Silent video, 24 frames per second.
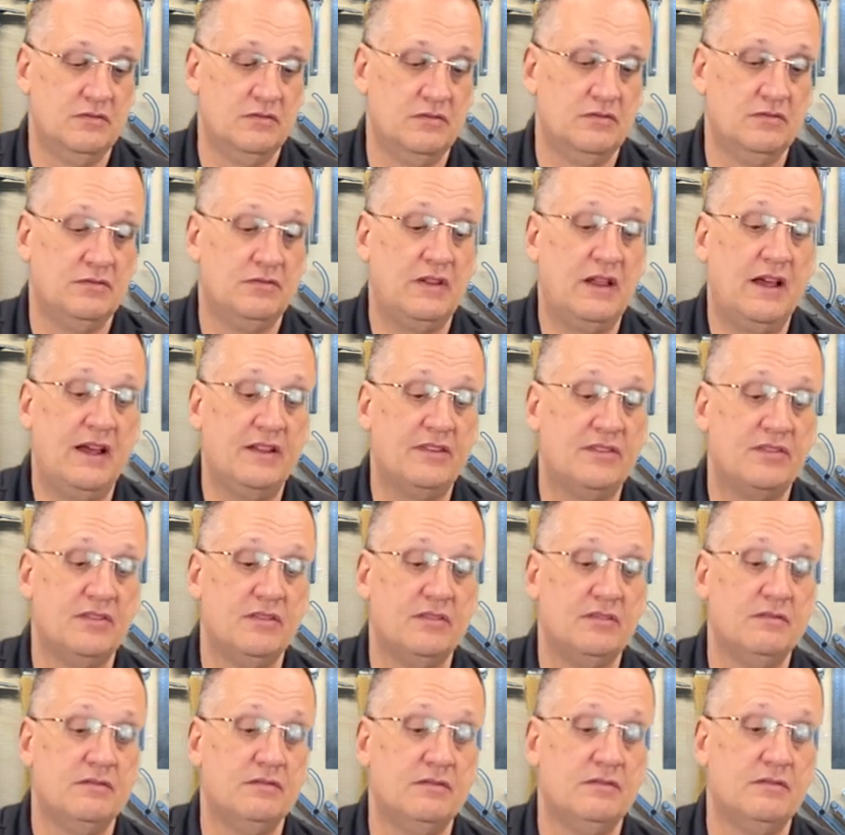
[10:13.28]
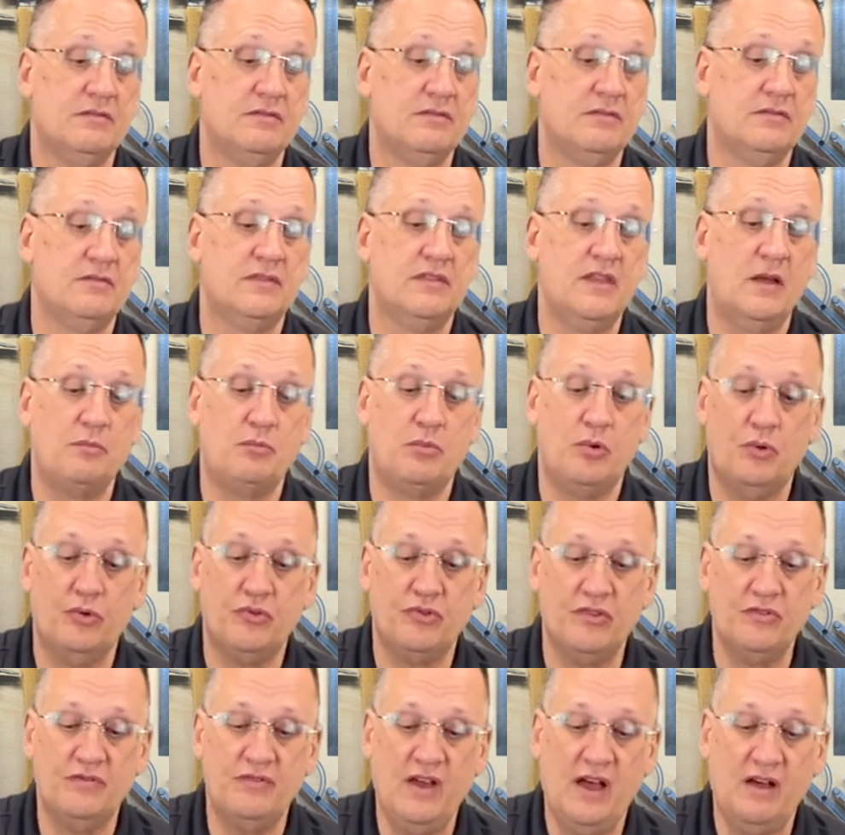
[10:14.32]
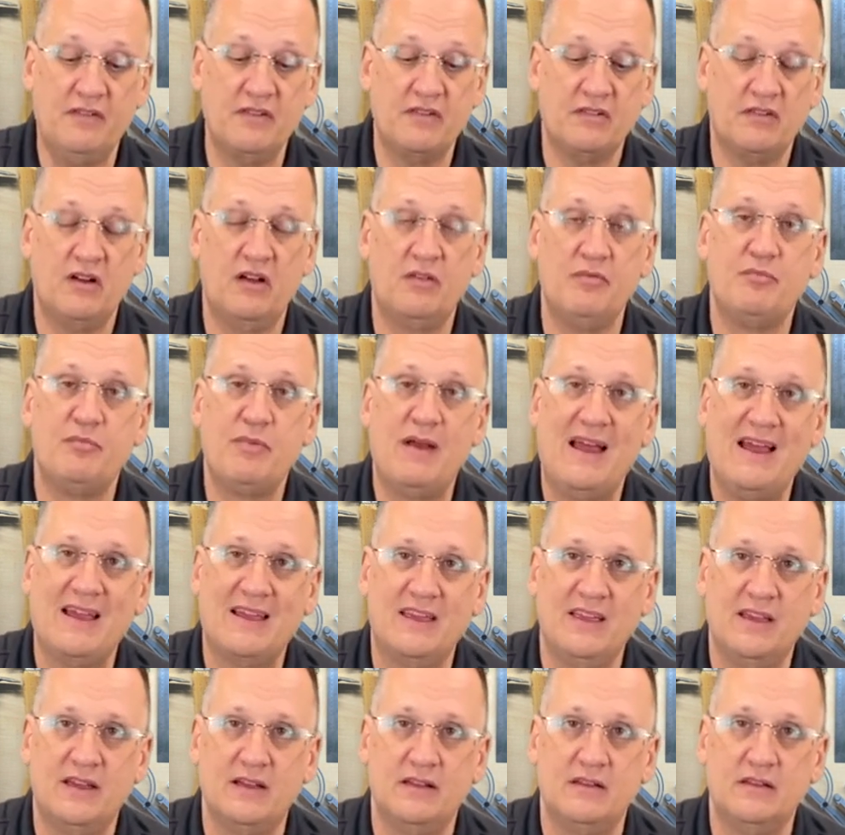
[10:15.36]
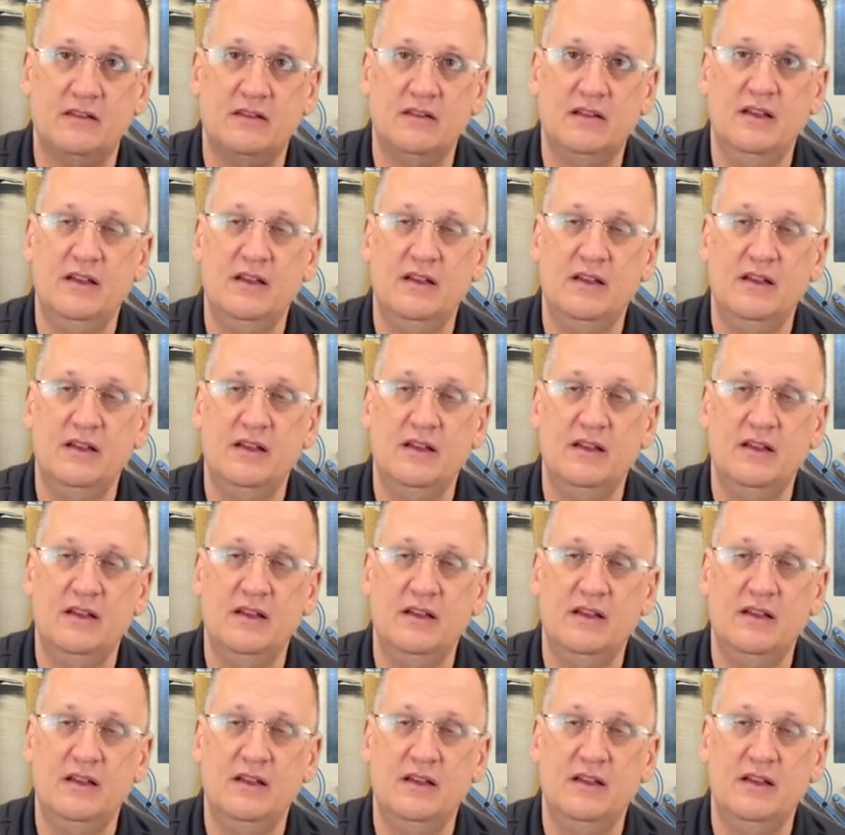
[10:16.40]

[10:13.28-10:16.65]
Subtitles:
flats. That pulls the valving rod back in.